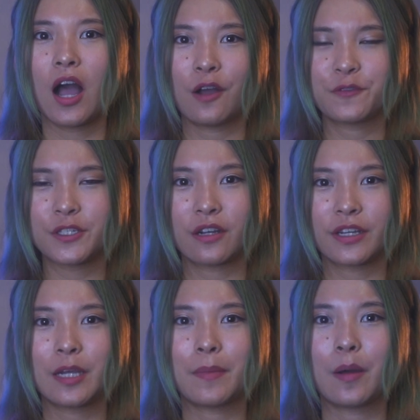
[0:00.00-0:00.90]
After After
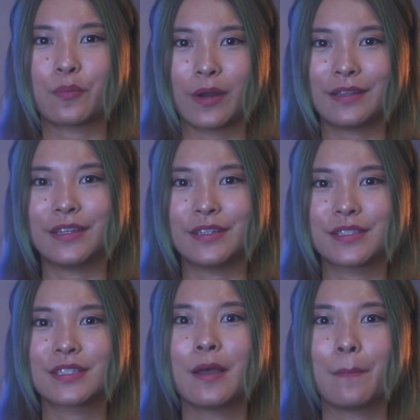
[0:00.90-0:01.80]
talking about
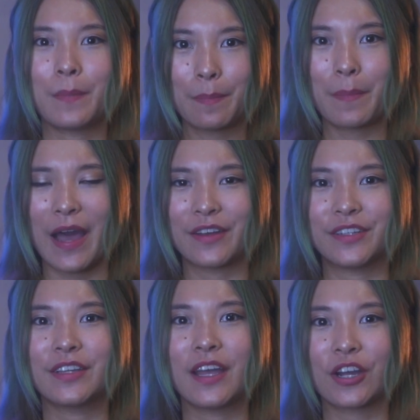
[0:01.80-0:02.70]
brightness, beam
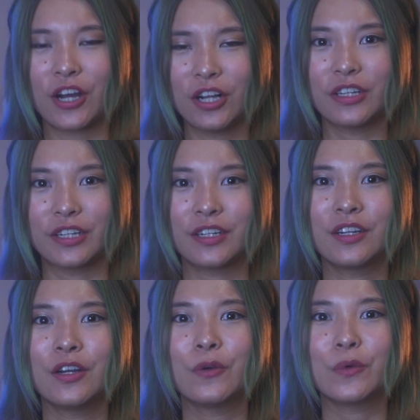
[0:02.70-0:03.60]
pattern, and color,
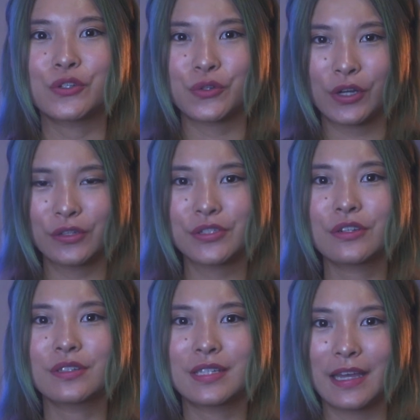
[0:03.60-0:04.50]
we should
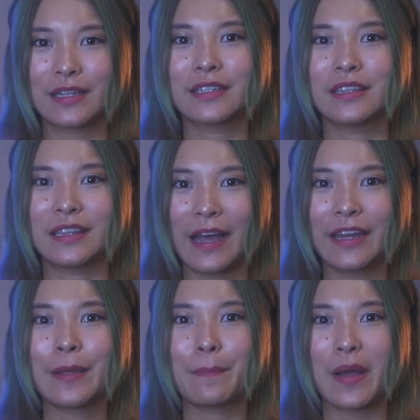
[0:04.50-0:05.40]
also take
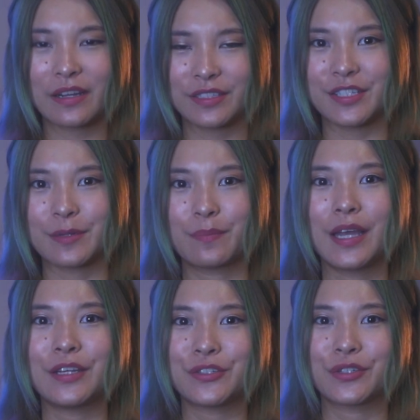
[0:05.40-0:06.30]
lighting mechanism
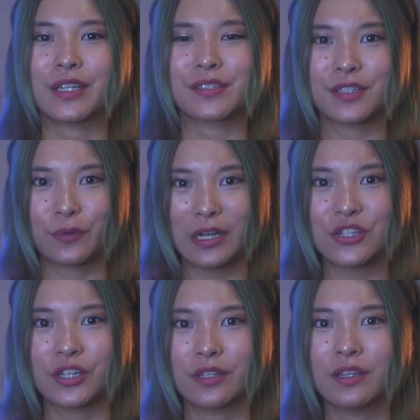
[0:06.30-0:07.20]
into
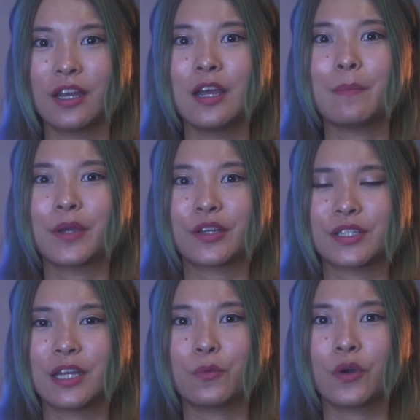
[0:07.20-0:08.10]
consideration
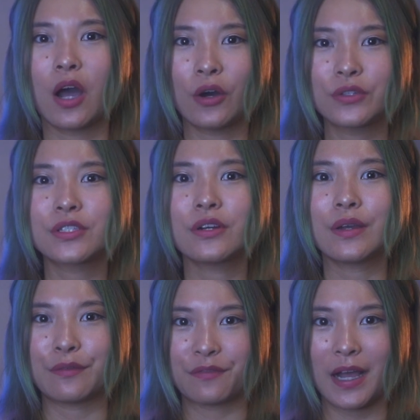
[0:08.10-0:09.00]
because it will also
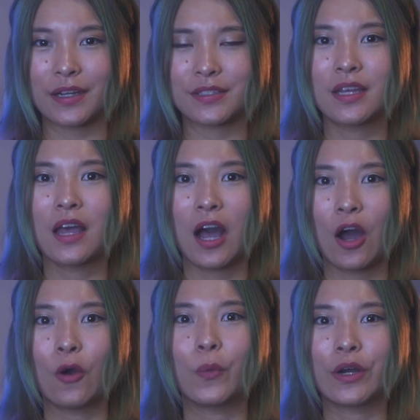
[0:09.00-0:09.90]
affect
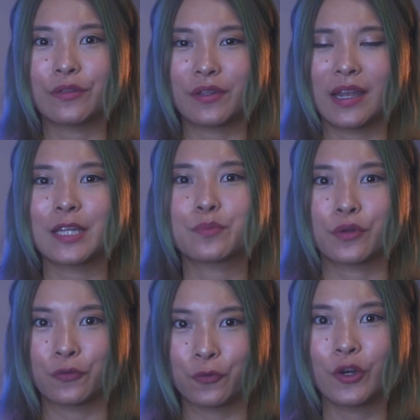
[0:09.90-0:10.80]
how well the light
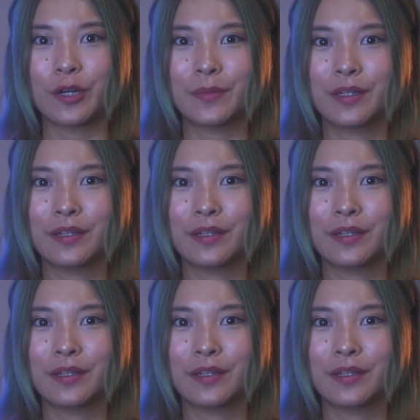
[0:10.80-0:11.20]
perform.